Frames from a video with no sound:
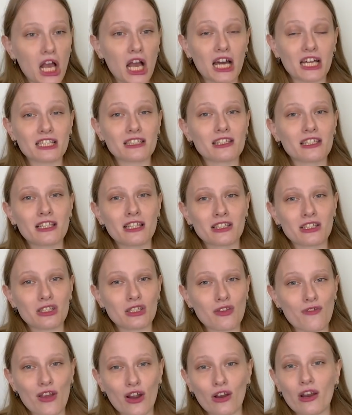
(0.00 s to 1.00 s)
Honestly, this is
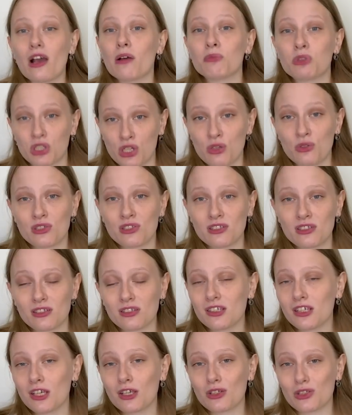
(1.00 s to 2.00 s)
a very obtuse
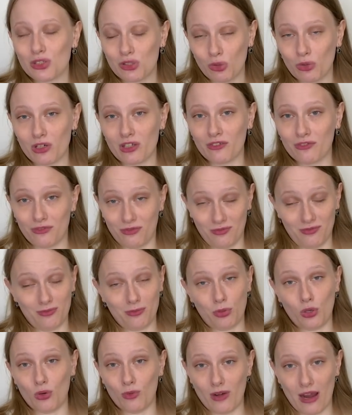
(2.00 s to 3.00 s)
sort of
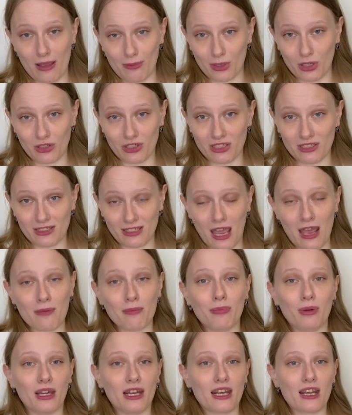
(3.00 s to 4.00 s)
parameter to
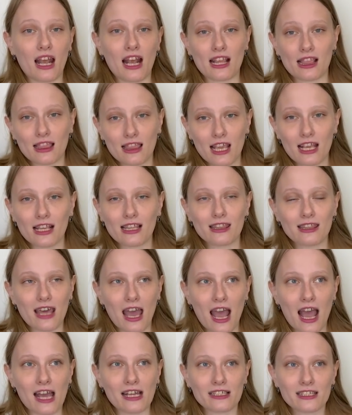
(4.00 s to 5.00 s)
set, but I think
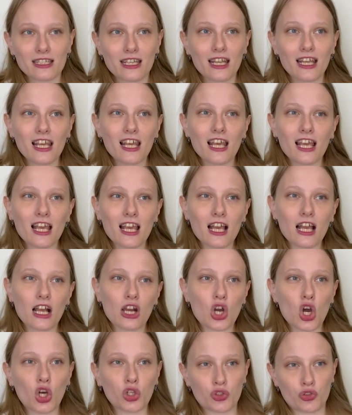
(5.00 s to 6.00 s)
that
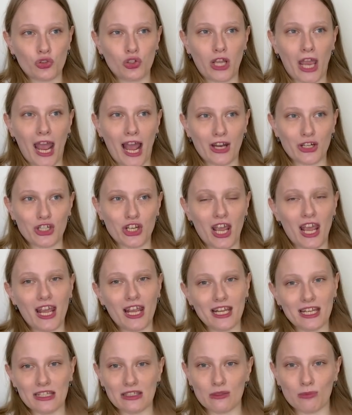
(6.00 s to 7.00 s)
cultural
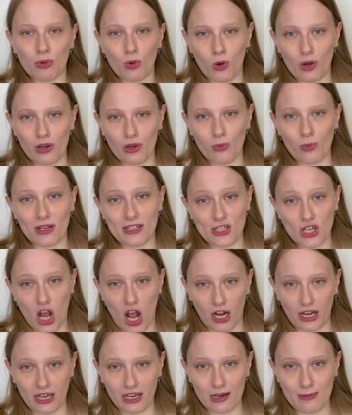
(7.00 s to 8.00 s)
cachet is important when
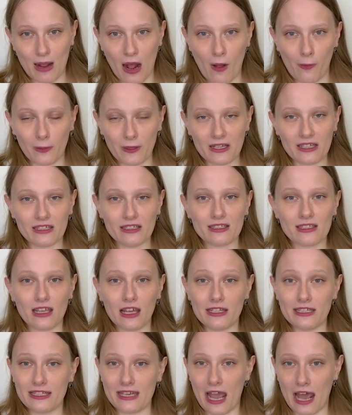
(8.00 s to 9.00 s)
talking about these
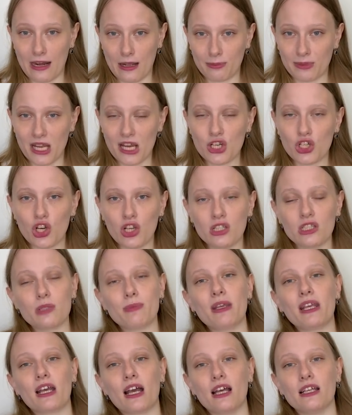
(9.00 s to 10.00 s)
adaptations
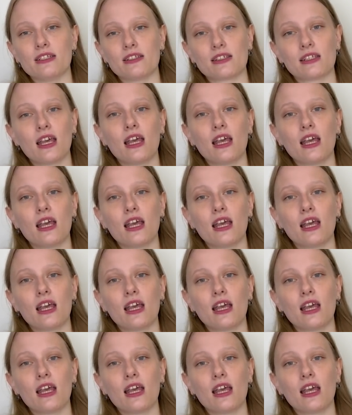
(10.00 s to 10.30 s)
because,